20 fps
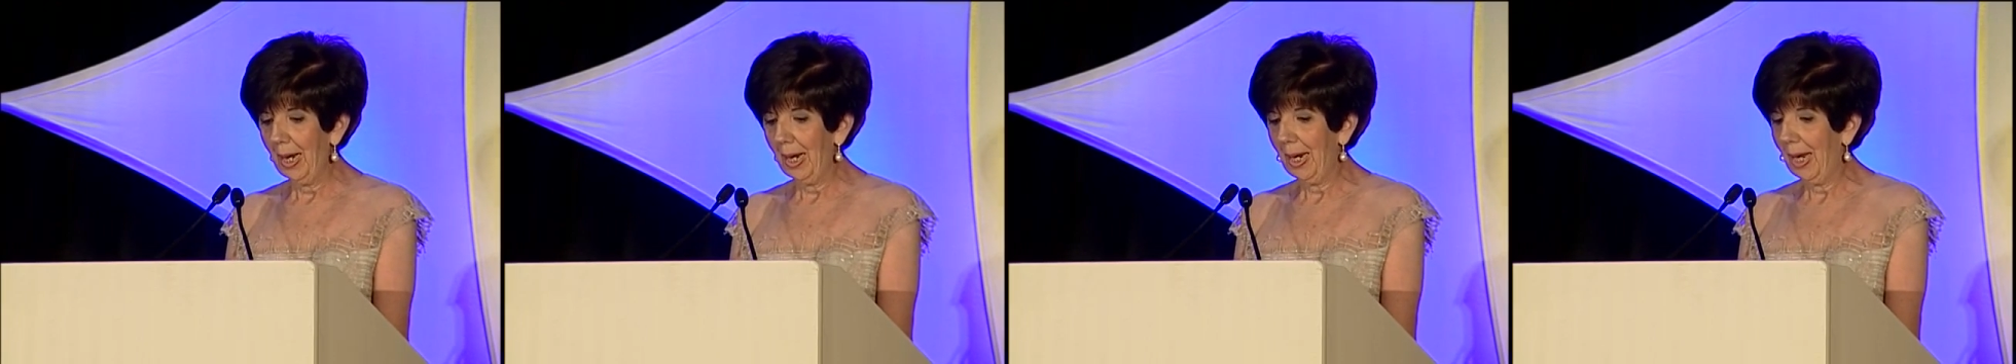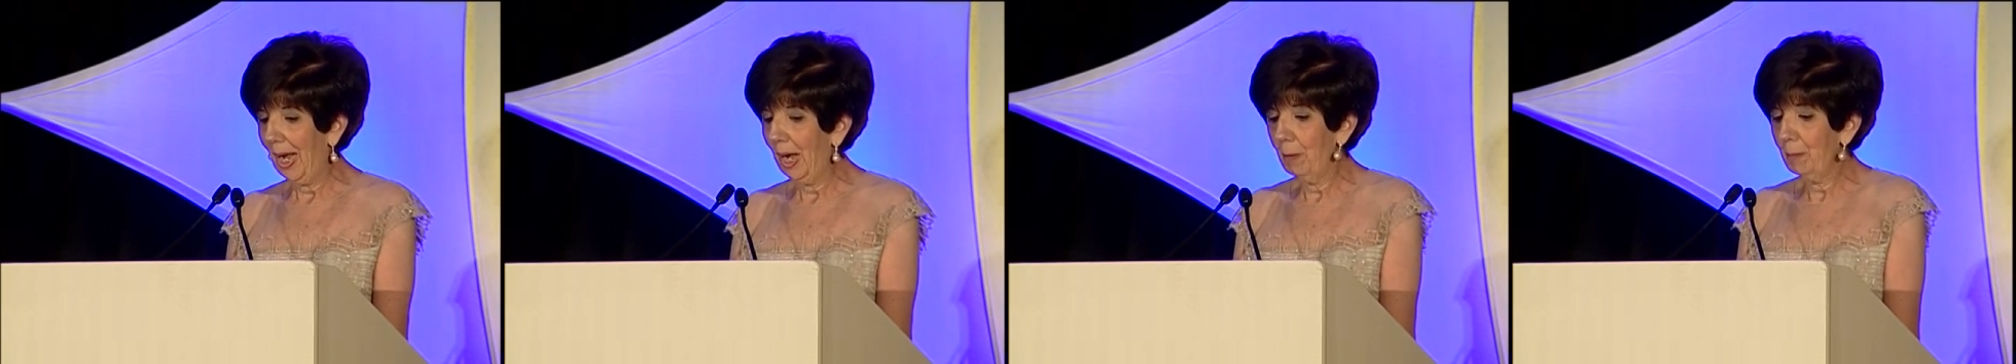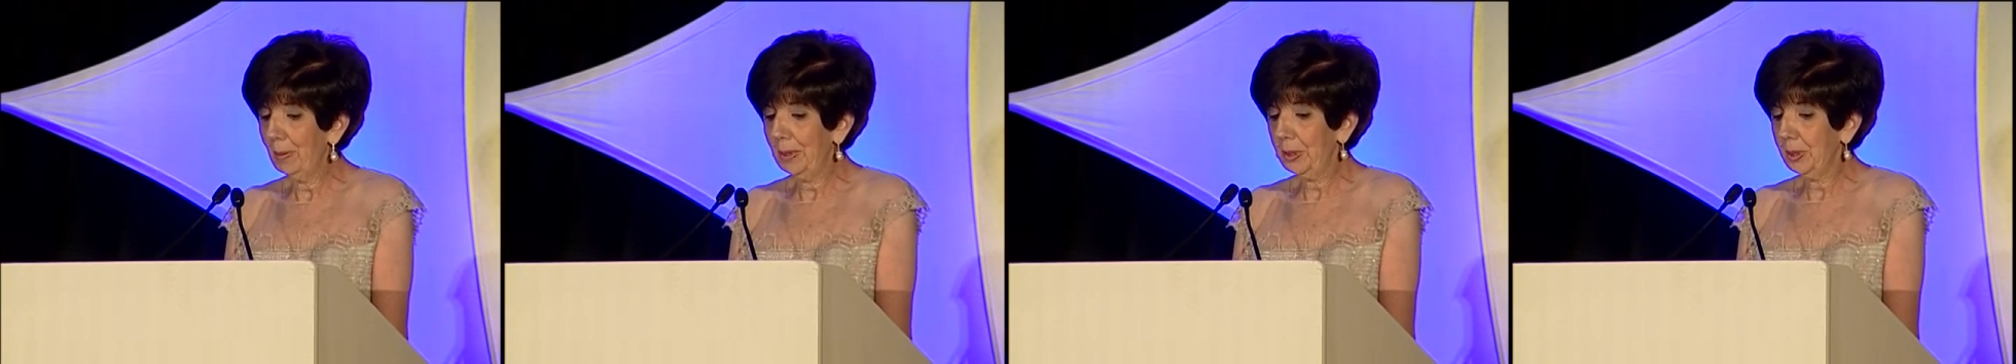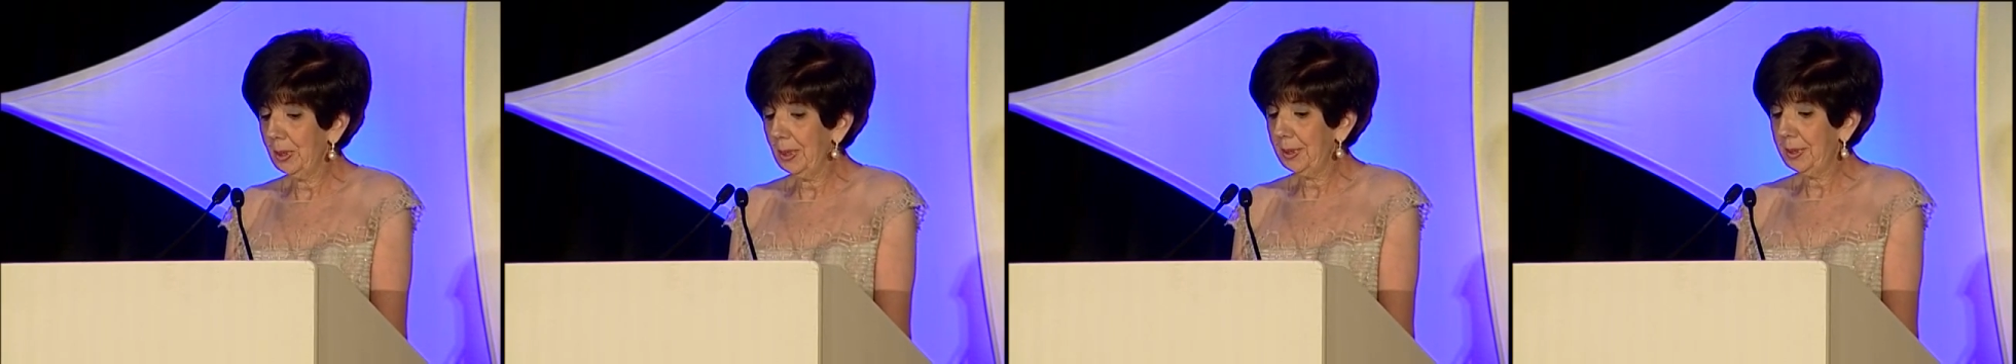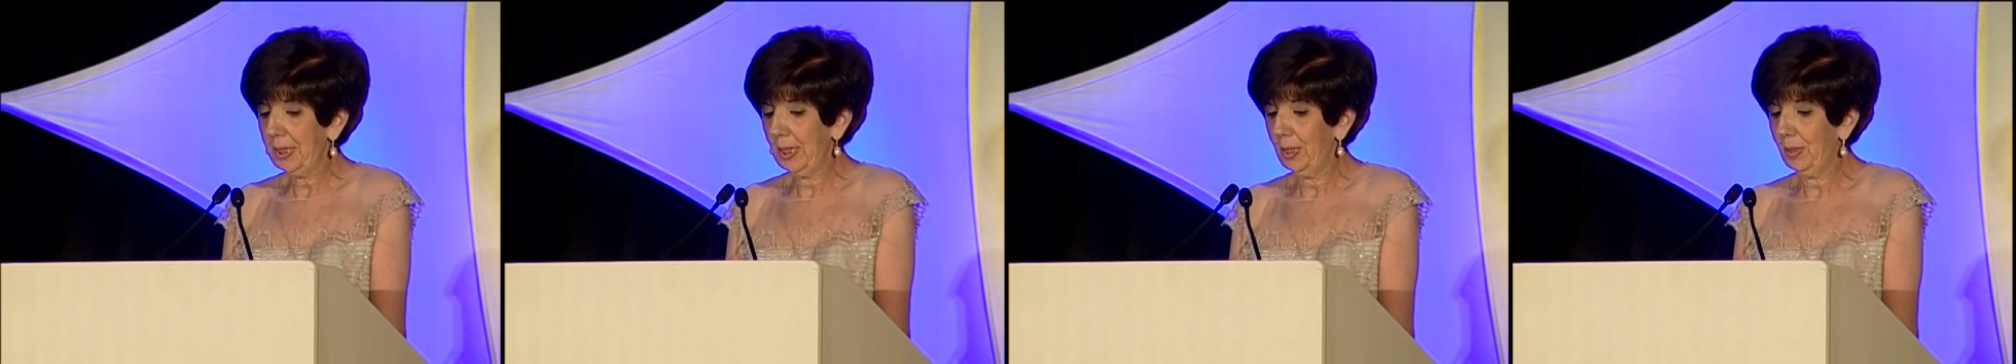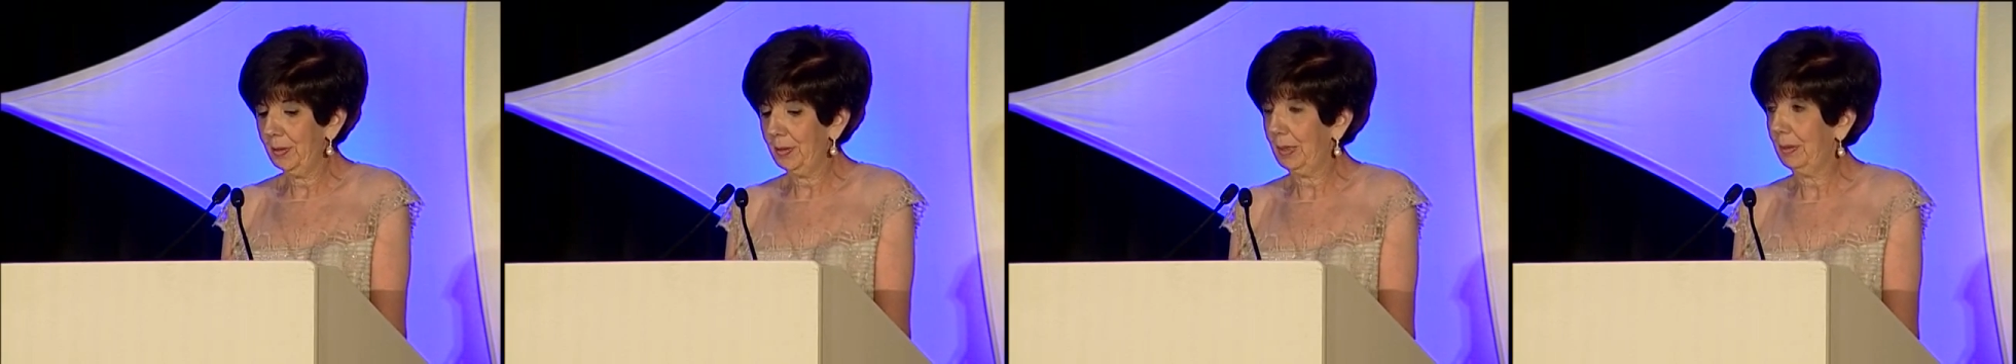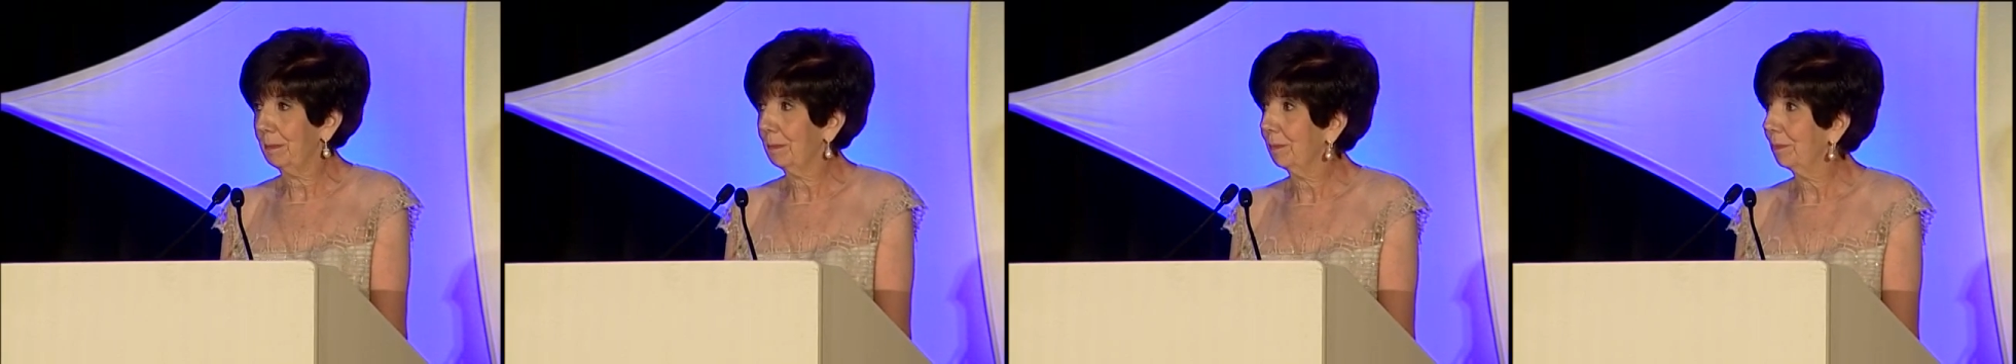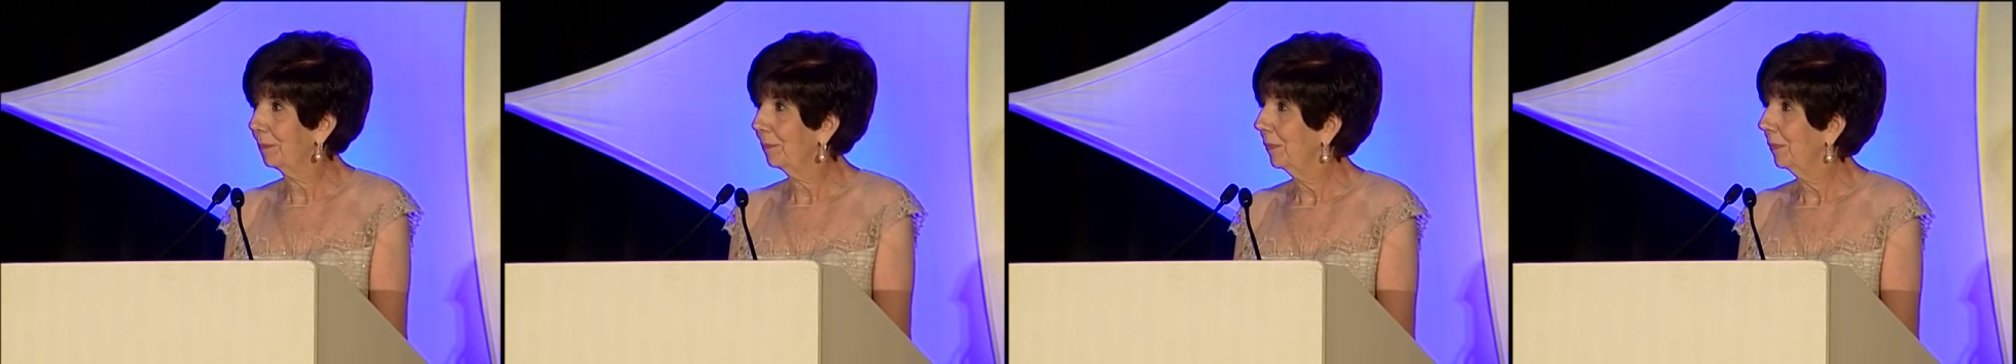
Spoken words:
how am I going to tell them?